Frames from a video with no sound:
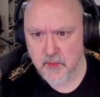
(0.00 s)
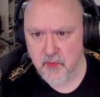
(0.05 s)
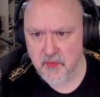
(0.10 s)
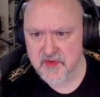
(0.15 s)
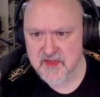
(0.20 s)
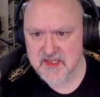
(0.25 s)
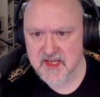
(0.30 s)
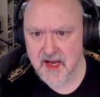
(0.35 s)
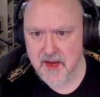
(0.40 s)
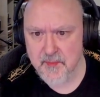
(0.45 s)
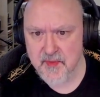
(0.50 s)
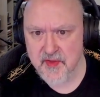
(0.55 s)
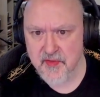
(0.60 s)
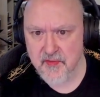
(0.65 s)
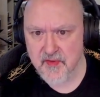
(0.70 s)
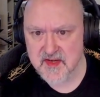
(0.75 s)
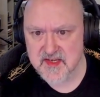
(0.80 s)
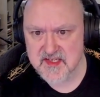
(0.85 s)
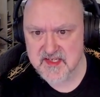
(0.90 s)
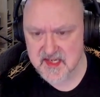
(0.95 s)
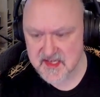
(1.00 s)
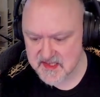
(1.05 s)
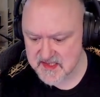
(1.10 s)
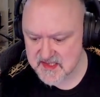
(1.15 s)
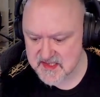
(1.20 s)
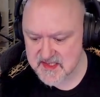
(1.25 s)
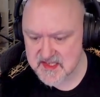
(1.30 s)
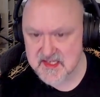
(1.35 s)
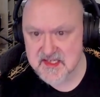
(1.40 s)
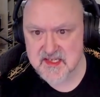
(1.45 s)
Well, this can't be 3, 6.
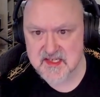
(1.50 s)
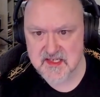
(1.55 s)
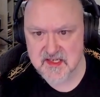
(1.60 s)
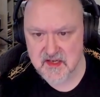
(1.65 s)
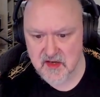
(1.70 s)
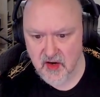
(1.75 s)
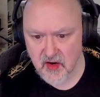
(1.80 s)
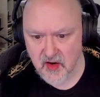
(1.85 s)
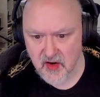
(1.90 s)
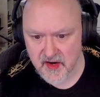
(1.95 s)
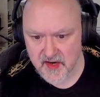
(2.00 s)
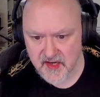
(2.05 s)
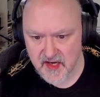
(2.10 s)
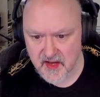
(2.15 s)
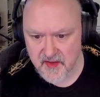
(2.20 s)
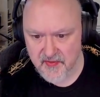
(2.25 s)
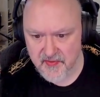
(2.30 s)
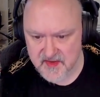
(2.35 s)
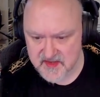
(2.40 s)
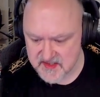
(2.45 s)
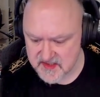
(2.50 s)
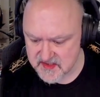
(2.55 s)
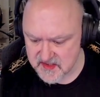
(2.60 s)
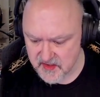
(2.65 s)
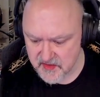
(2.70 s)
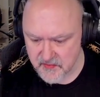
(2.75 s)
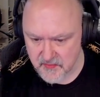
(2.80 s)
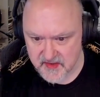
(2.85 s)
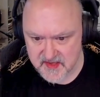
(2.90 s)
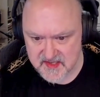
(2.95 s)
This is a 9 and this is
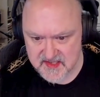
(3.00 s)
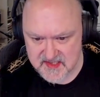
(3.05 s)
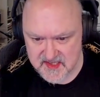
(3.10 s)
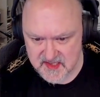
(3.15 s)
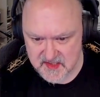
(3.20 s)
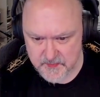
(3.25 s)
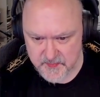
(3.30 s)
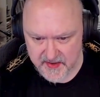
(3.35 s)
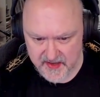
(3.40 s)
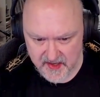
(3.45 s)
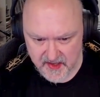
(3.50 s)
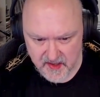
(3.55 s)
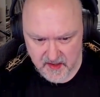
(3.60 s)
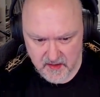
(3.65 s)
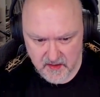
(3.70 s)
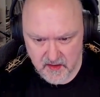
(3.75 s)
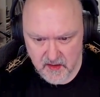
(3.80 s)
a 3, 6 pair.